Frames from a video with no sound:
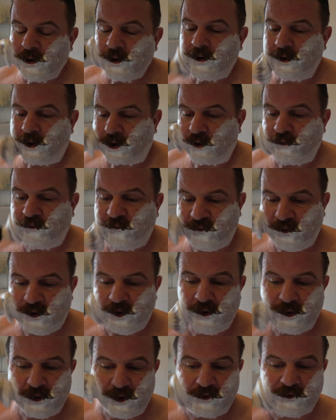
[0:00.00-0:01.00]
a
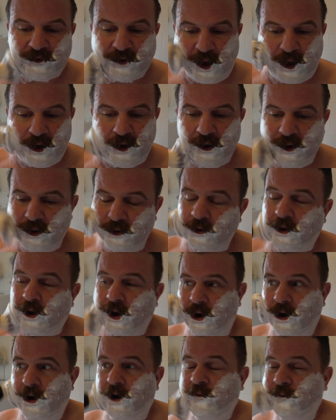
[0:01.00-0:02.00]
thin Italian
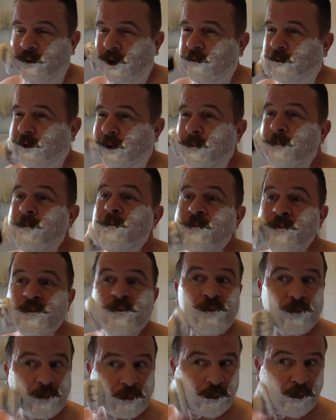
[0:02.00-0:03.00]
calf leather
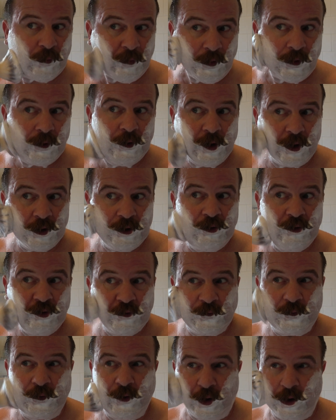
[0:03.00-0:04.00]
that I
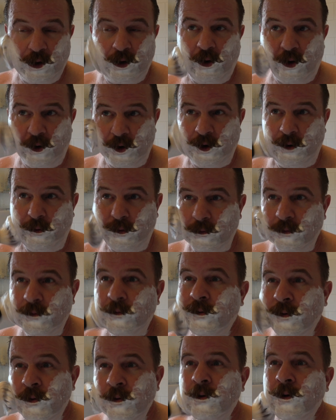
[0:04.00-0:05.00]
use for like lining,
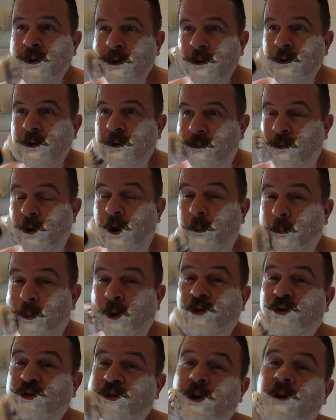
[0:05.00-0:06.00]
well,
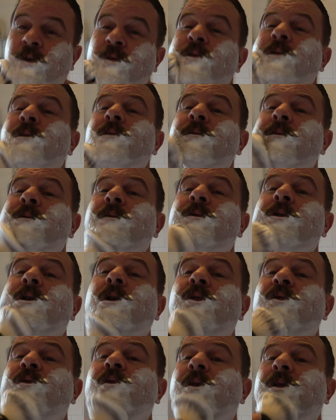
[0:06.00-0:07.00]
posh stuff
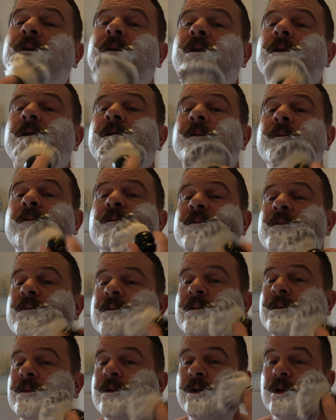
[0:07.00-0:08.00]
kind of thing, or
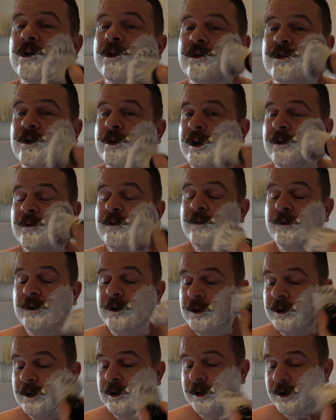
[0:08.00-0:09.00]
nice stuff.
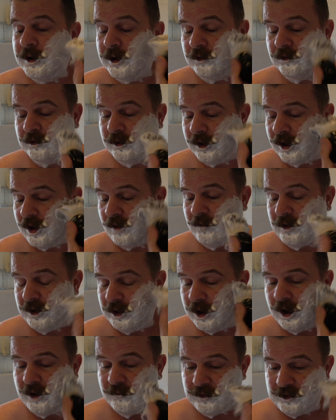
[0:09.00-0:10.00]
And it's a
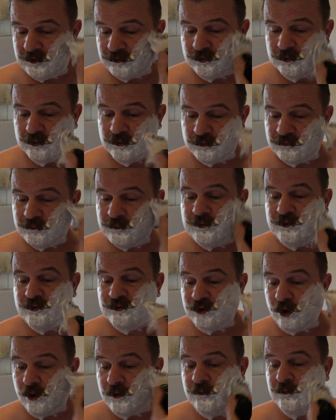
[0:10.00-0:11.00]
lovely sort of
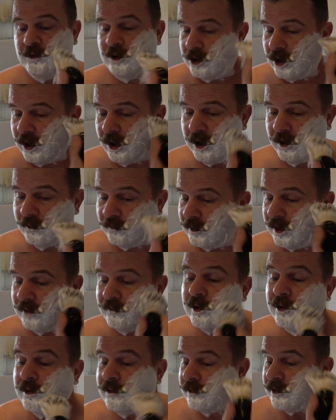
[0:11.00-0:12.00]
soft calf
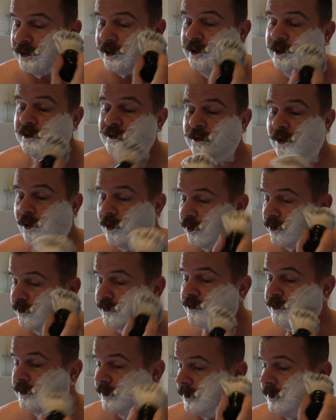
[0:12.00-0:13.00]
leather. It really is
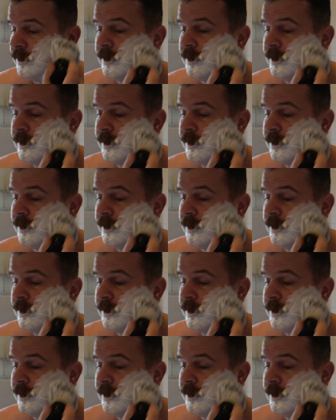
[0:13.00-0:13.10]
nice.